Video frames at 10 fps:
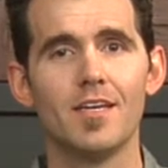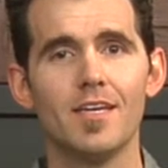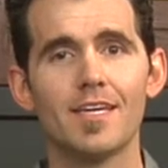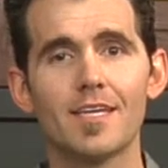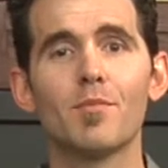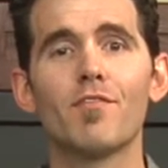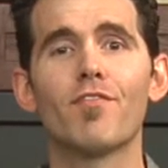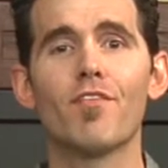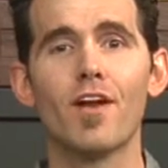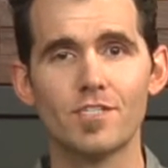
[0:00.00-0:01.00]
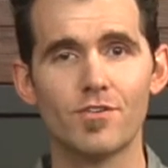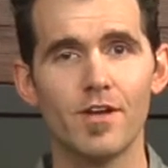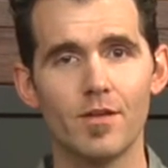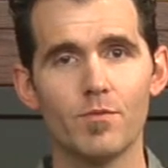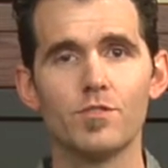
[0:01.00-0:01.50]
It can be
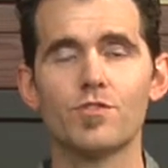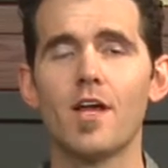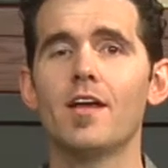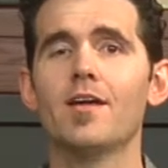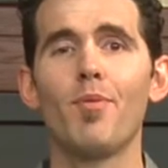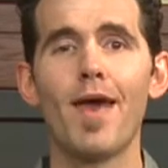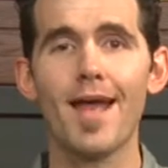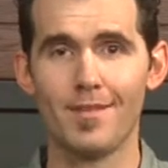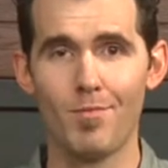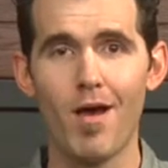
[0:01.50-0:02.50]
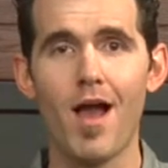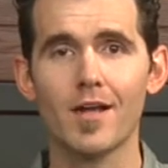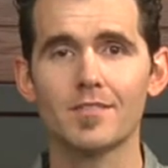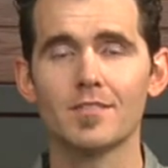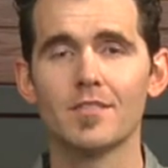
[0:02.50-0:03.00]
frustrating when you try to unpack the
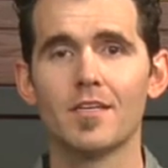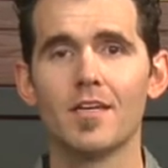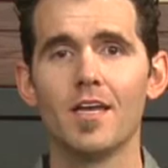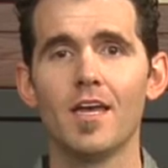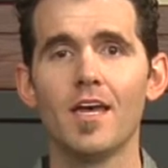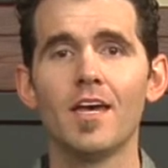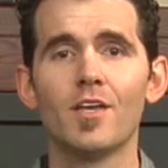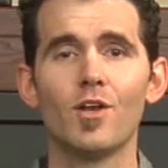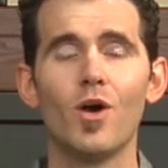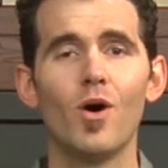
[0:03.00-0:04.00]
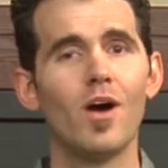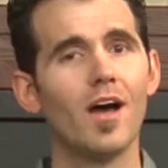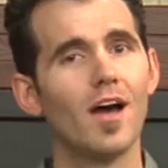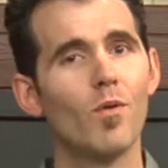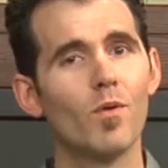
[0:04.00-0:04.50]
box. You know,
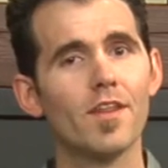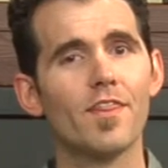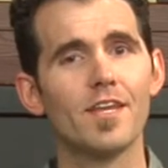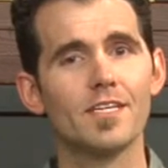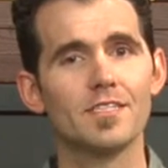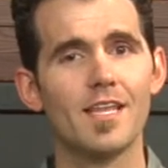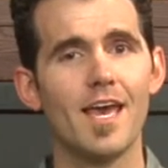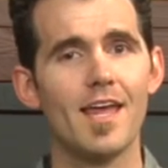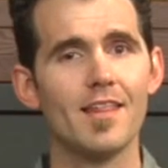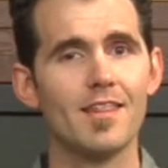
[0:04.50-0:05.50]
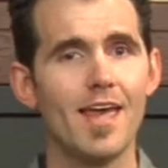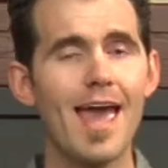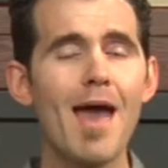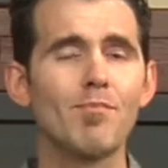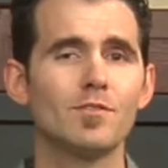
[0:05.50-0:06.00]
one of the things that, that
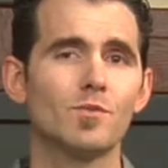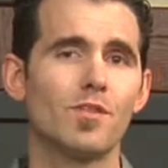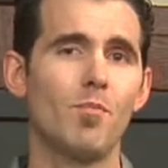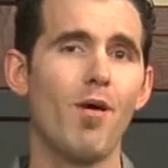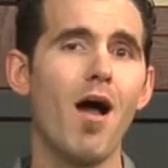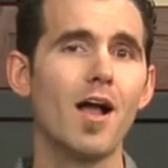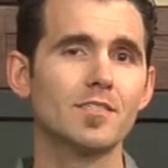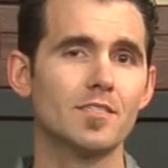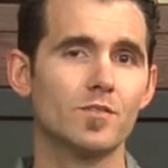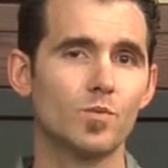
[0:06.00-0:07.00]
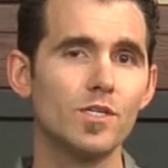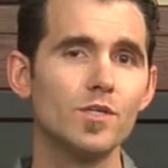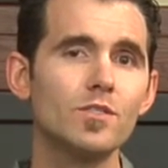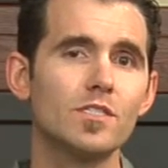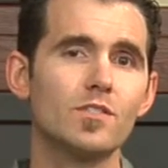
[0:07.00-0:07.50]
happens with the box is we
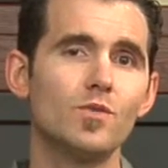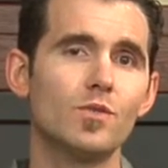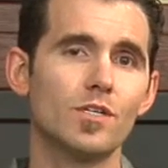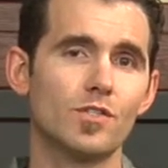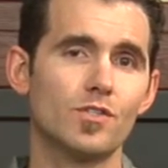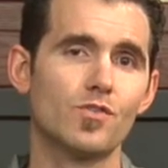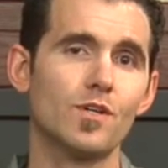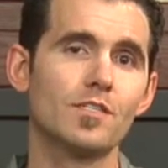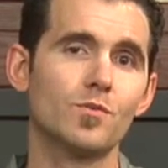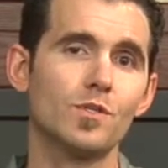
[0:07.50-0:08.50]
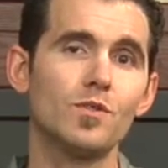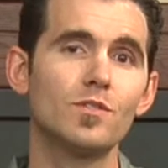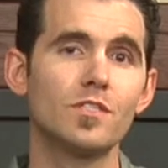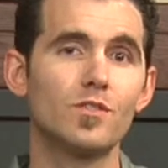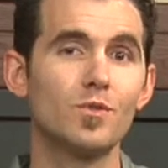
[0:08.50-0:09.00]
use it to constrict, we
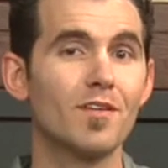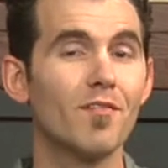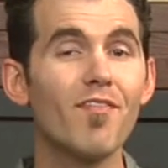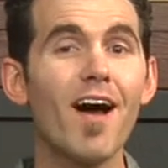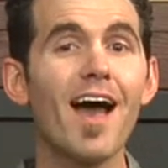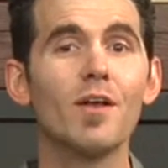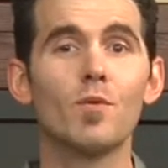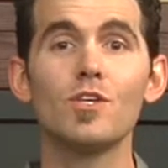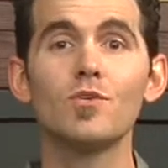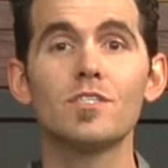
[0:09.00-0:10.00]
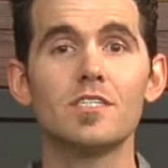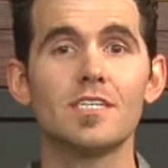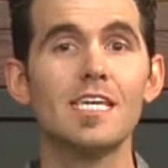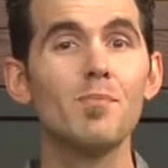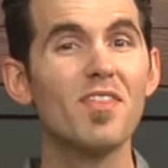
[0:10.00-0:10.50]
use it to confine, we use it to
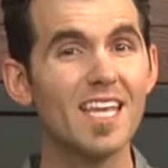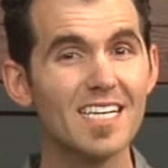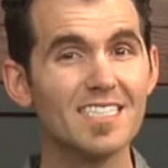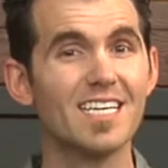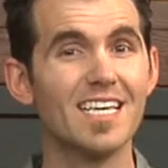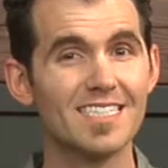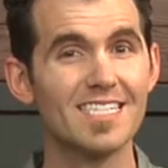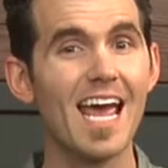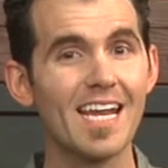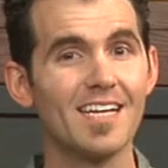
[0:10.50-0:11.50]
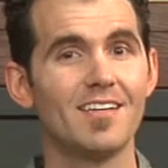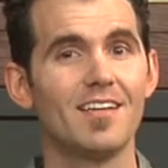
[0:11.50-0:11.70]
keep things tight.